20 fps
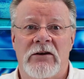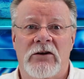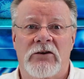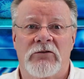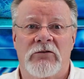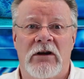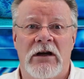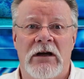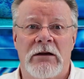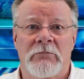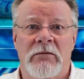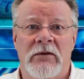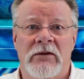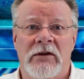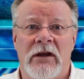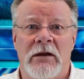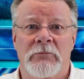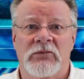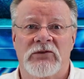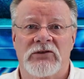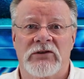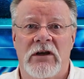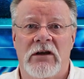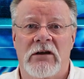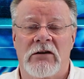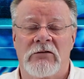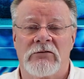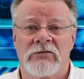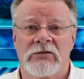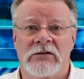a crime
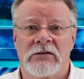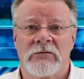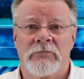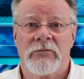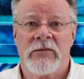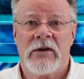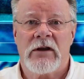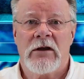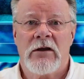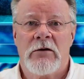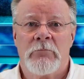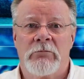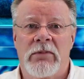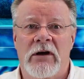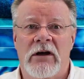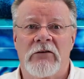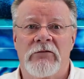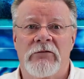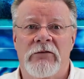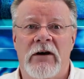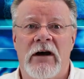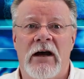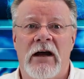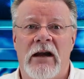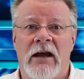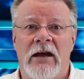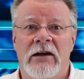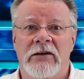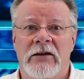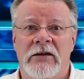themselves by
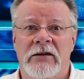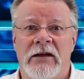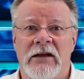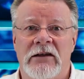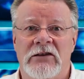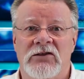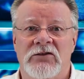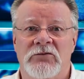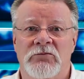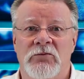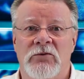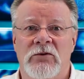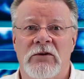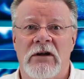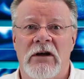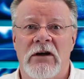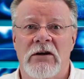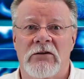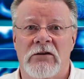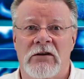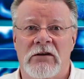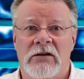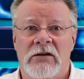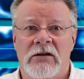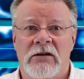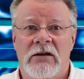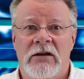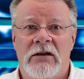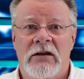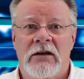violating their sworn oath
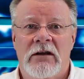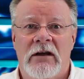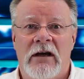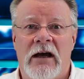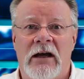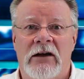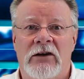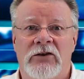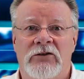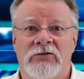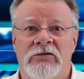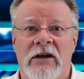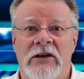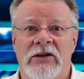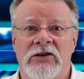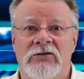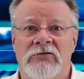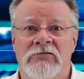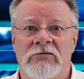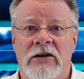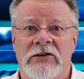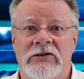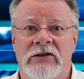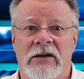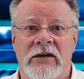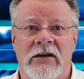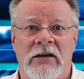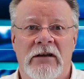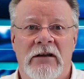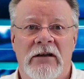and
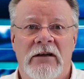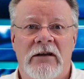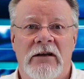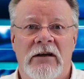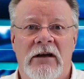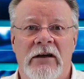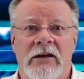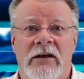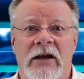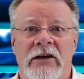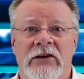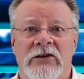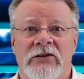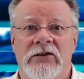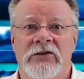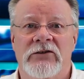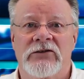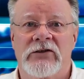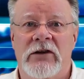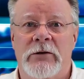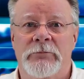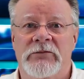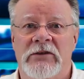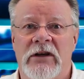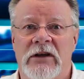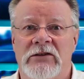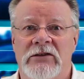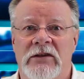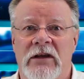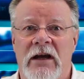transgressing against the
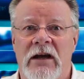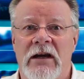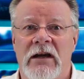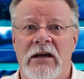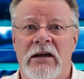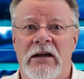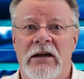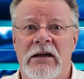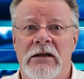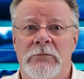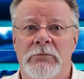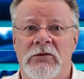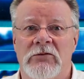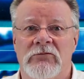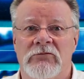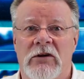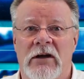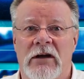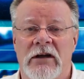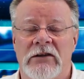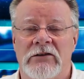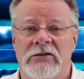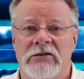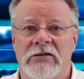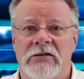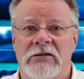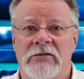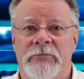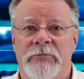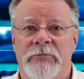subject's inalienable rights.